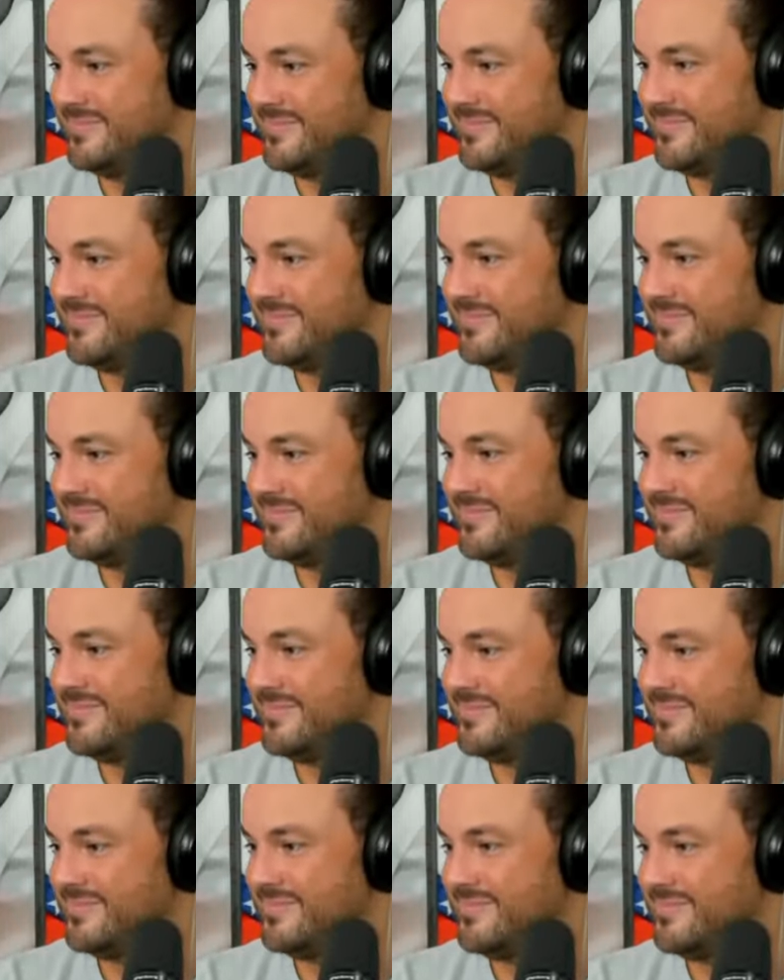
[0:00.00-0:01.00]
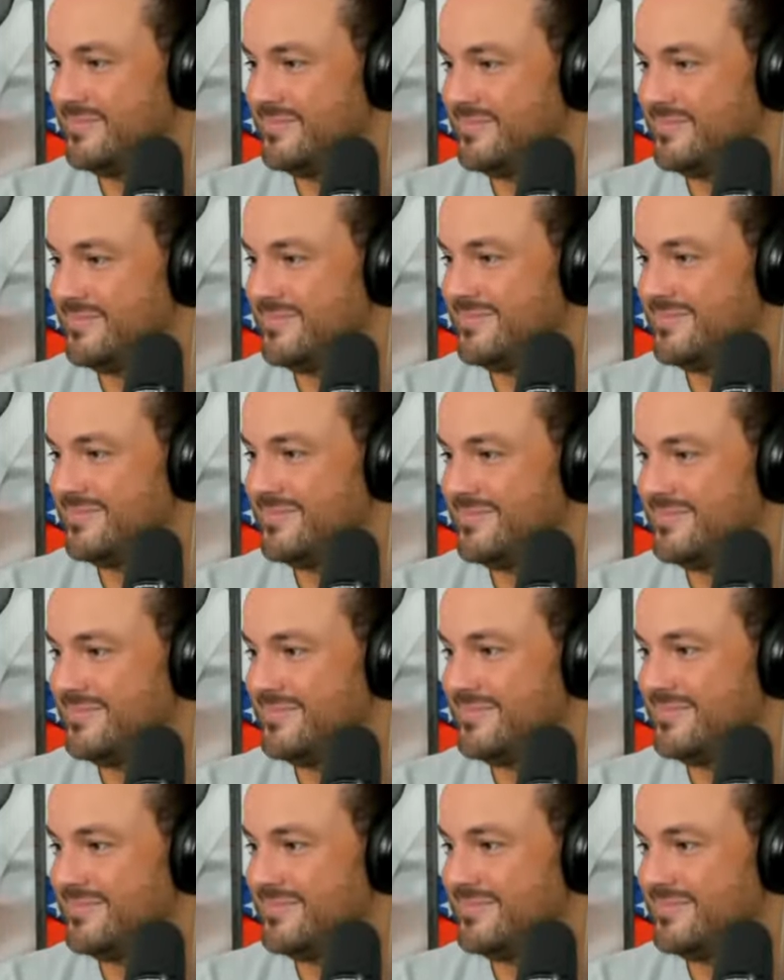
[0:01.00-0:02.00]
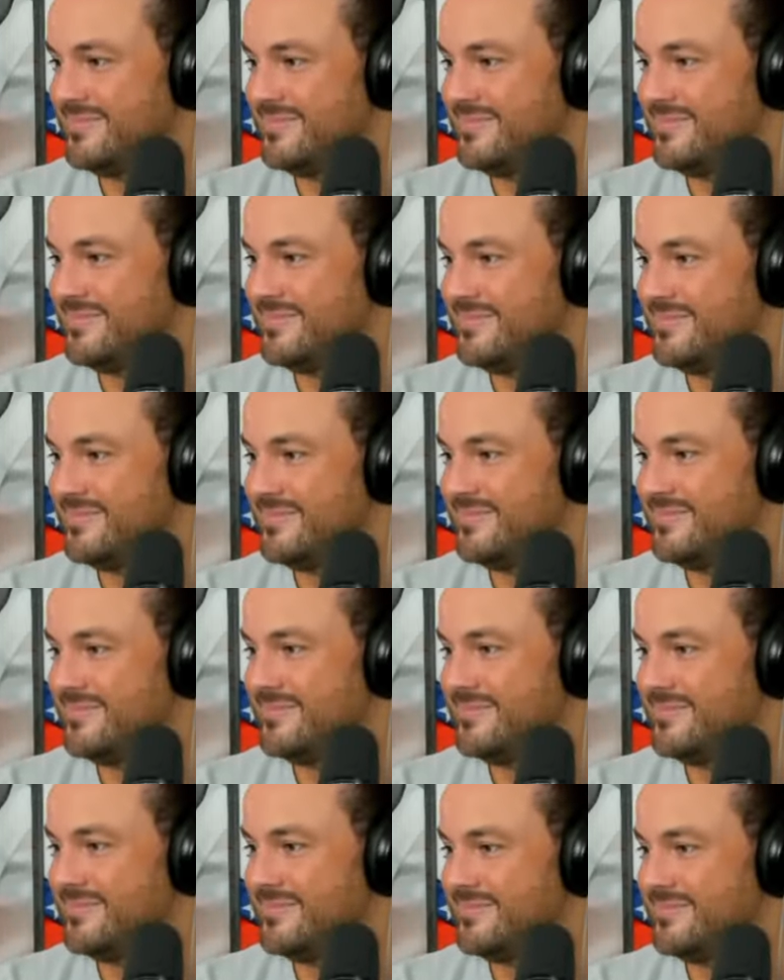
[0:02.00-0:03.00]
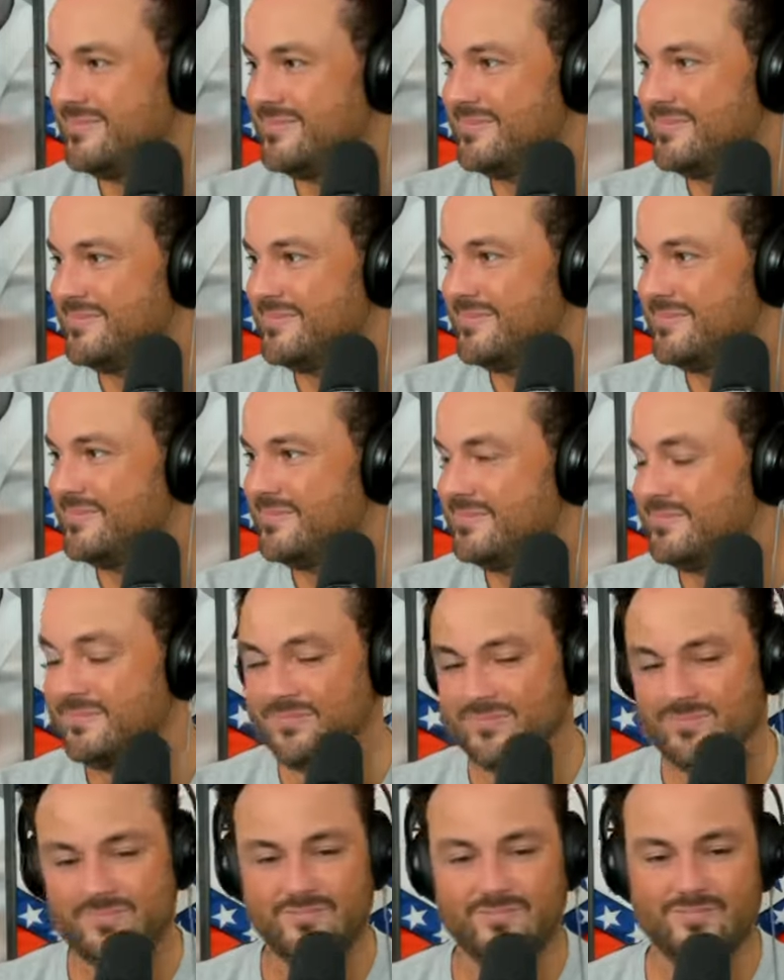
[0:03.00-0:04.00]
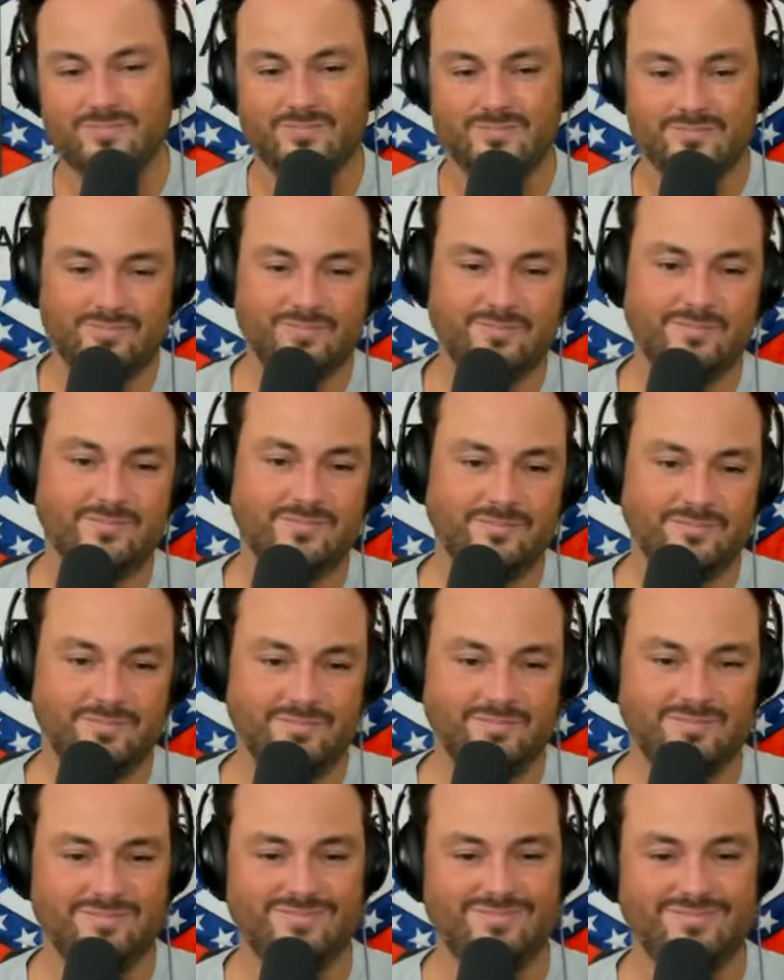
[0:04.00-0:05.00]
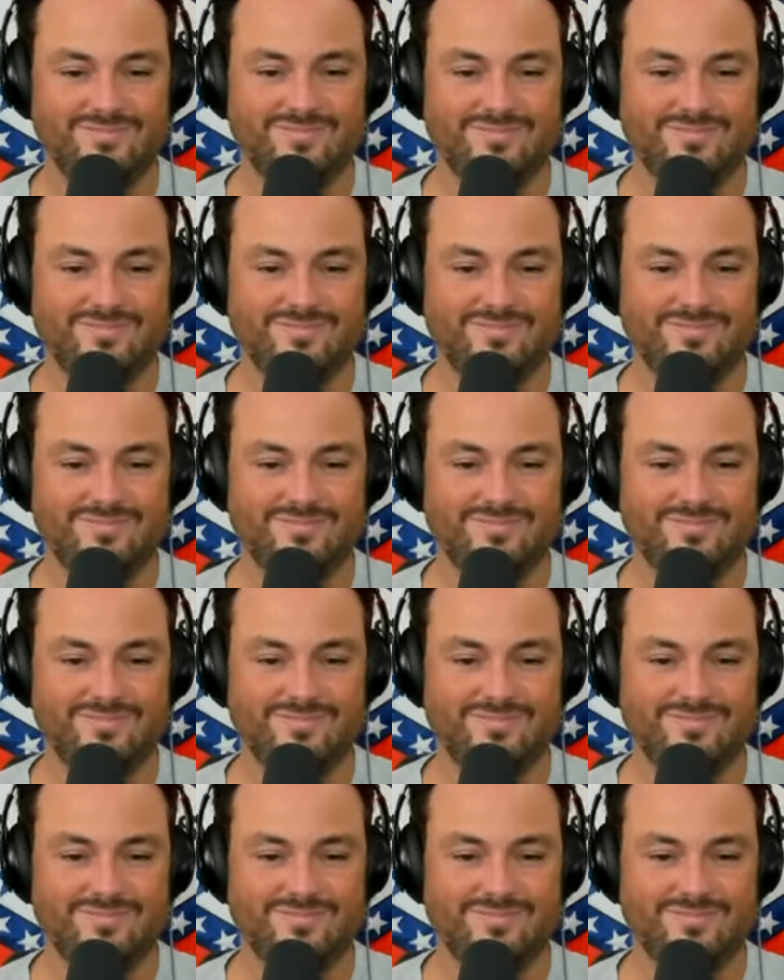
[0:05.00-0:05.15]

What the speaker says: This person isn't speaking.